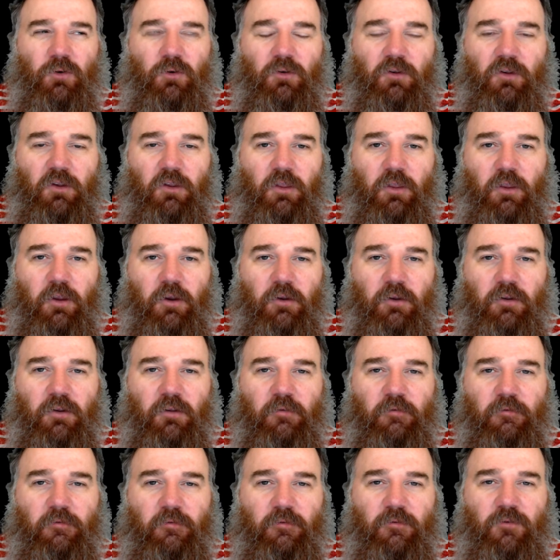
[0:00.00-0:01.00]
that
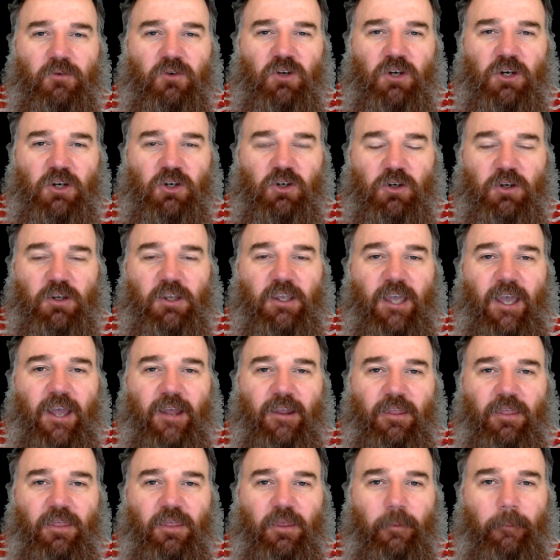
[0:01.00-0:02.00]
she should
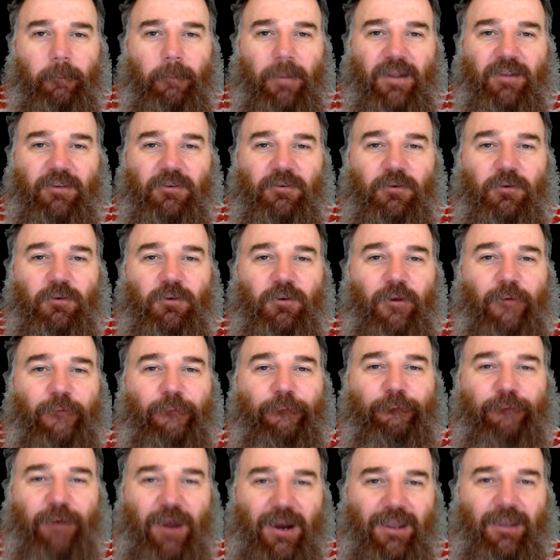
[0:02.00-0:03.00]
get the pencils off
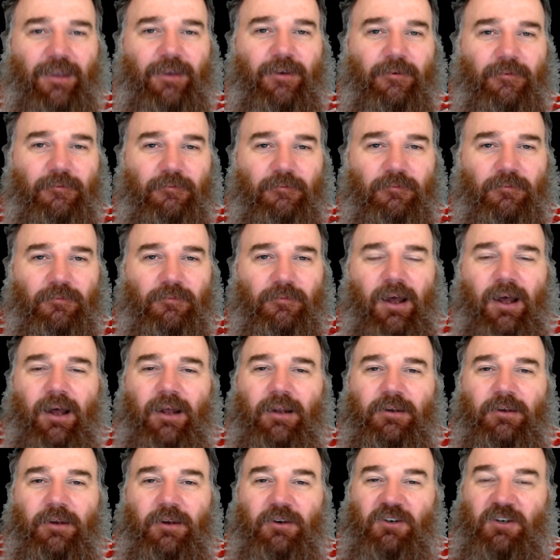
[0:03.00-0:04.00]
Franck?
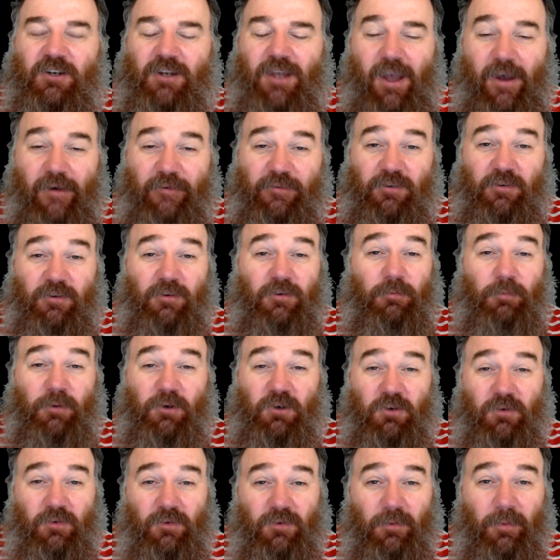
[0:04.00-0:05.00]
Does she have
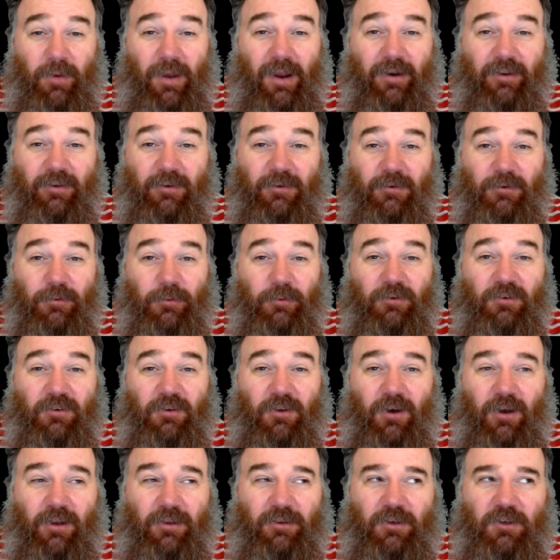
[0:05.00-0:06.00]
suspicions about his
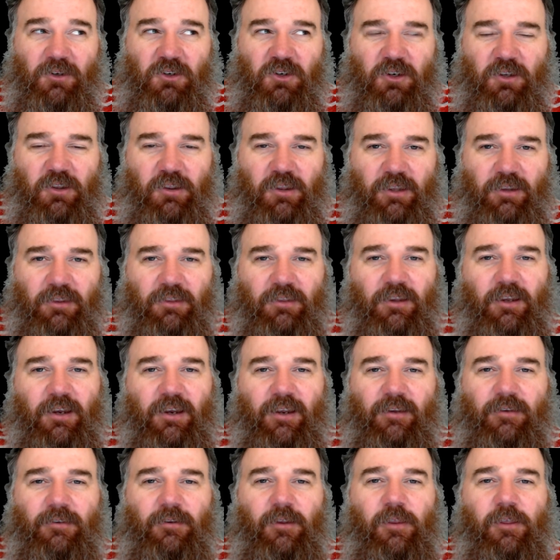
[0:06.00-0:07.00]
suicide? Did she think that
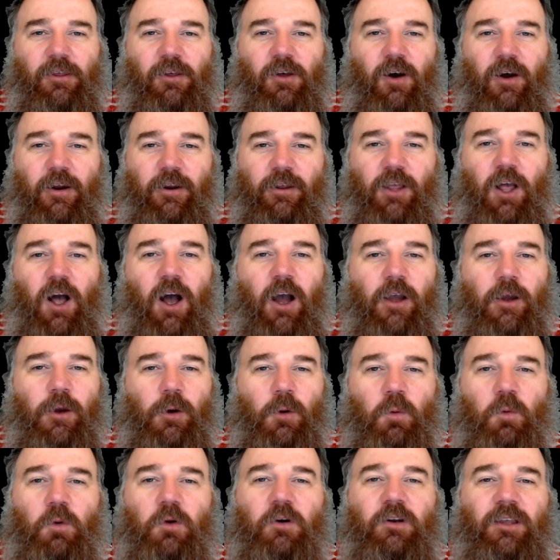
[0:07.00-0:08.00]
he's not the kind of guy who
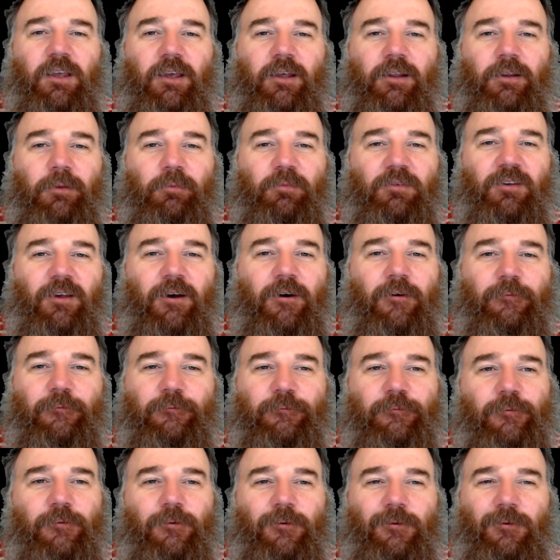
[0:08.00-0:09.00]
would kill himself,
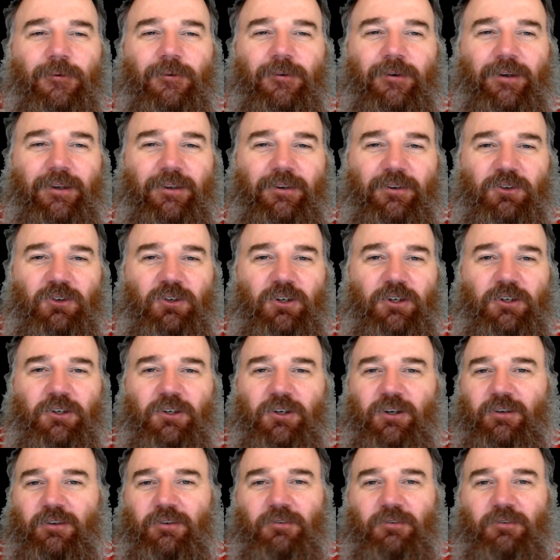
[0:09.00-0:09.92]
or is she just